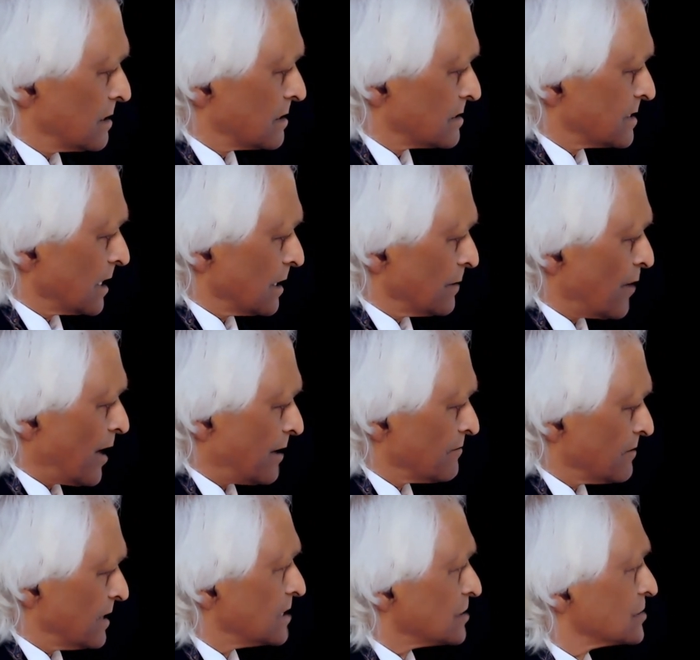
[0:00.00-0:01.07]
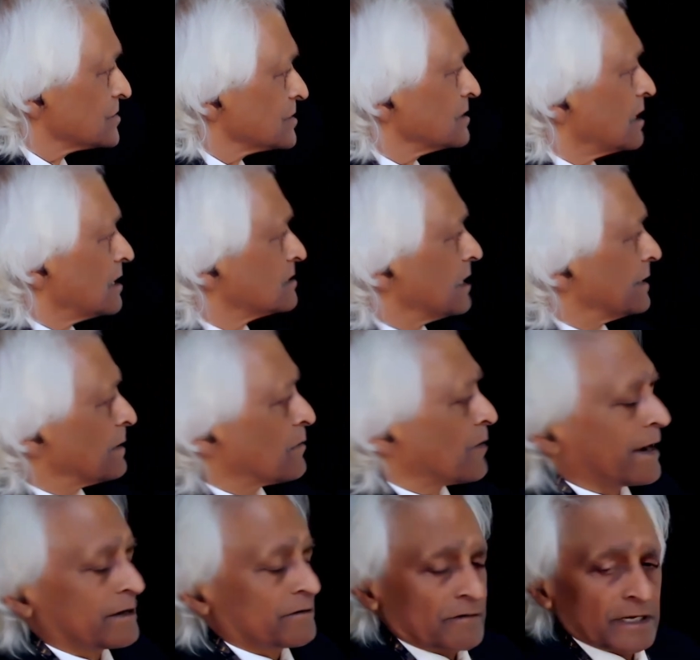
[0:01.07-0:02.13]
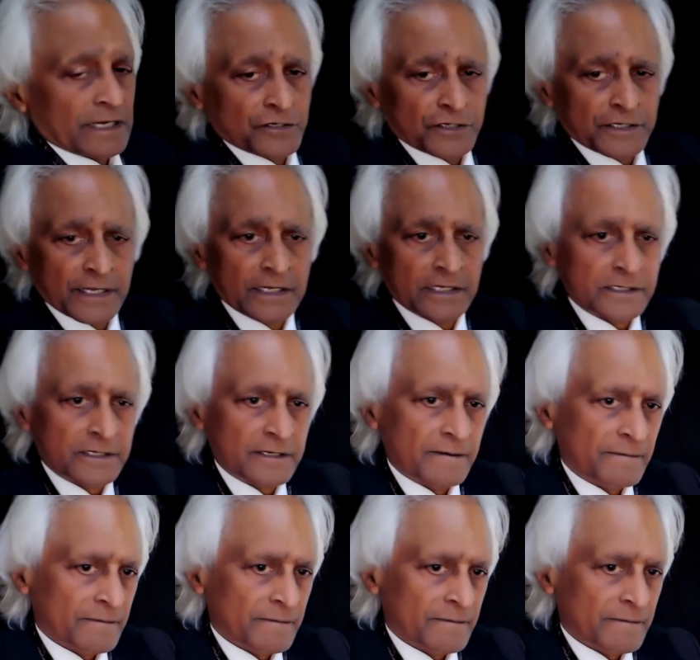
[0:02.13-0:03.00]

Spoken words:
Single bracket relations are not double bracket relationality.